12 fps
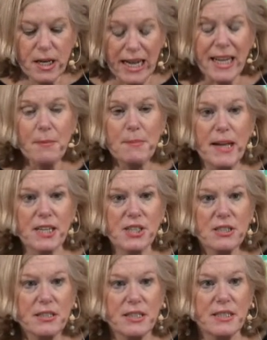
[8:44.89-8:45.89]
I got
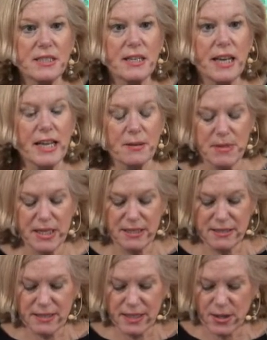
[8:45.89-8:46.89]
passion. It did land
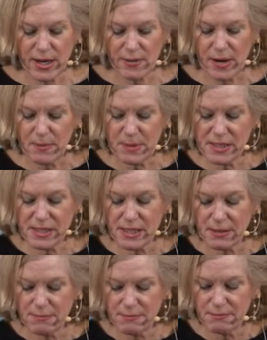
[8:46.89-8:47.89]
me in Grand Rapids
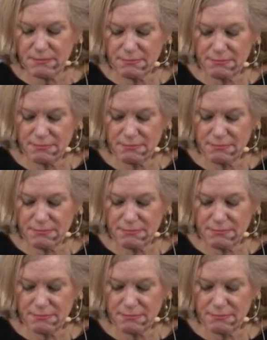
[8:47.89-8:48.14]
some